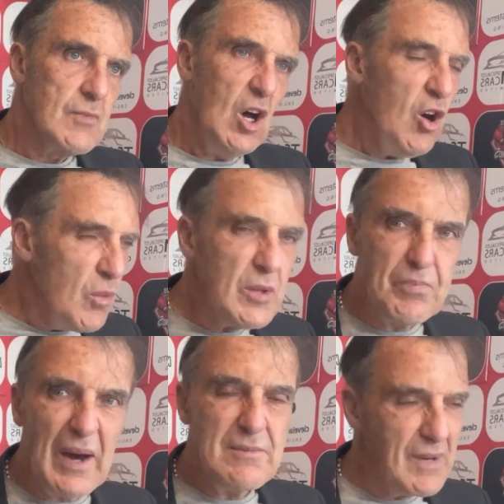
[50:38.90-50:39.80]
Who would
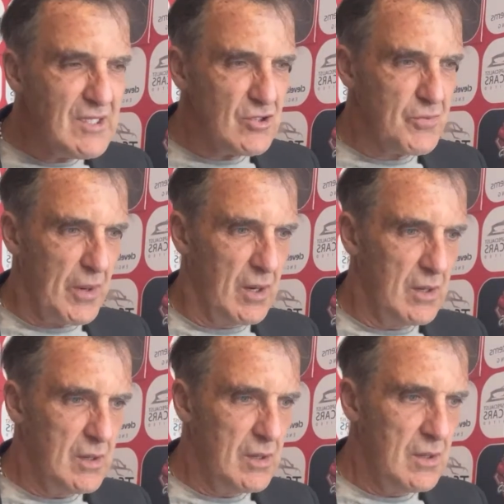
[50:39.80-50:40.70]
buy Middlesbrough?
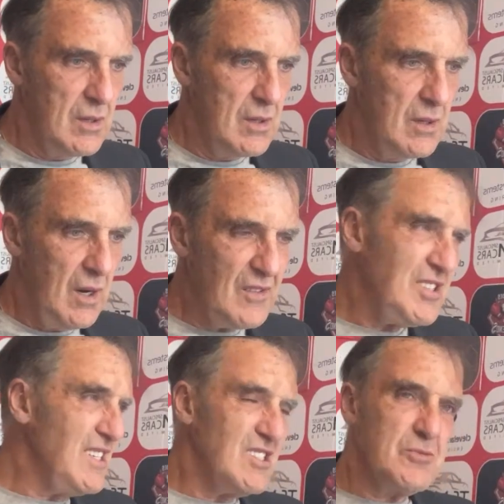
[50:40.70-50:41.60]
I've
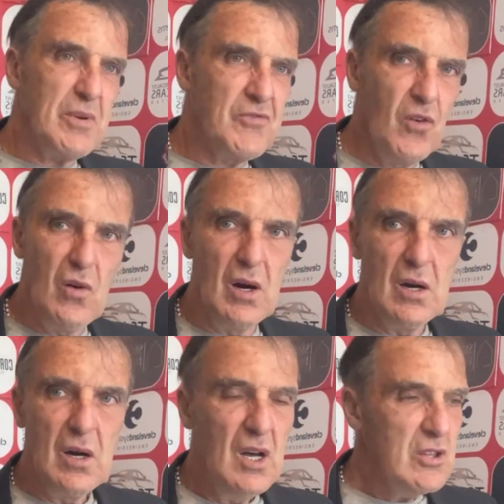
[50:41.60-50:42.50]
said this before.
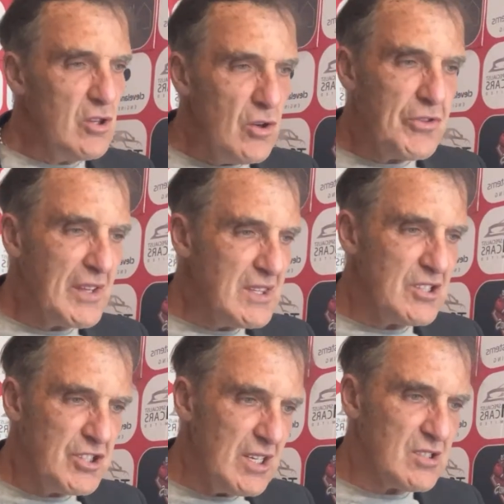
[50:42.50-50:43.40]
Do you think the
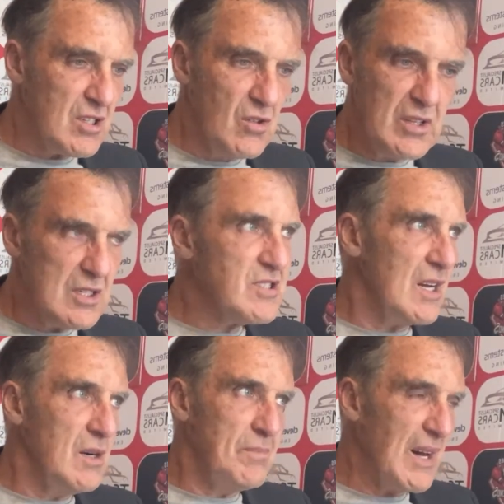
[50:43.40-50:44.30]
Sheiks are going
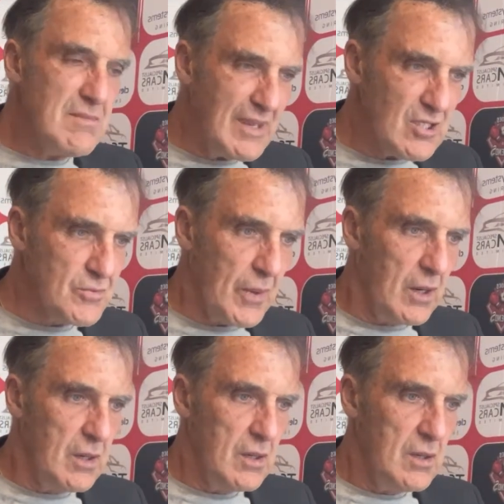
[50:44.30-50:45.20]
to buy Middlesbrough?